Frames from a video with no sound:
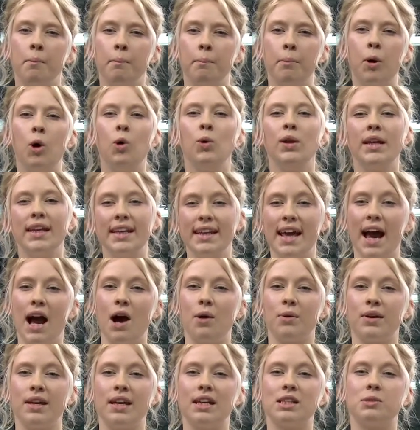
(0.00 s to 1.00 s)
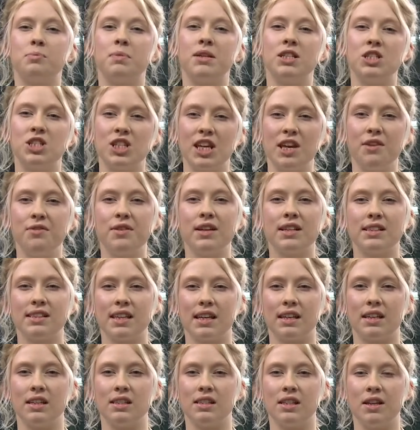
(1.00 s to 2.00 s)
Pauline Howie has been Chief
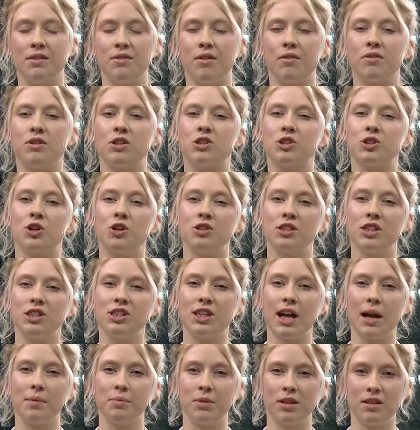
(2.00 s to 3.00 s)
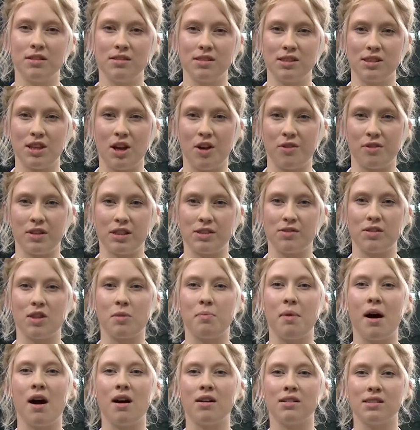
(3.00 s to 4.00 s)
Executive of the Scottish Ambulance Service for the
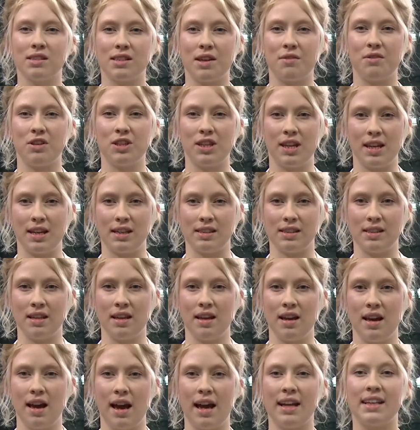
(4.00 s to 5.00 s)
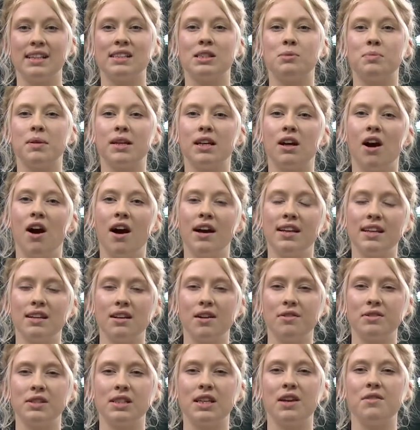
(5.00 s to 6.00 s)
past 7 years and has been kind
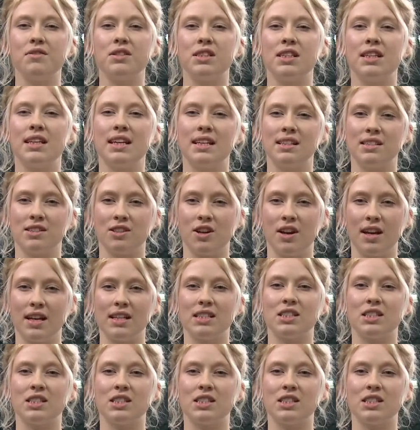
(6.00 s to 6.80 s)
enough to give us an insight